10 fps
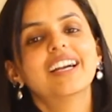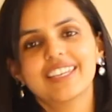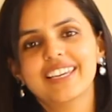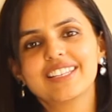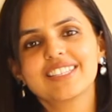
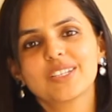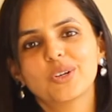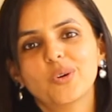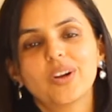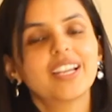Yes,
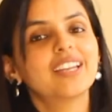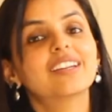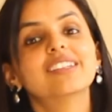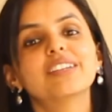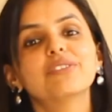online
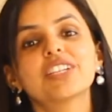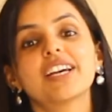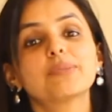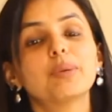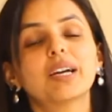learning, which
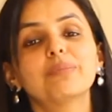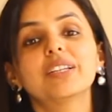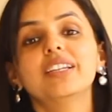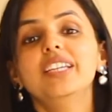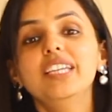has become
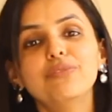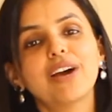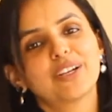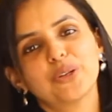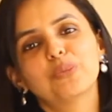the de
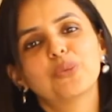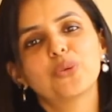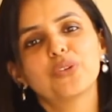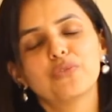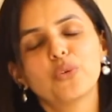facto
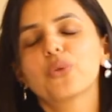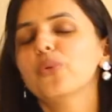mode for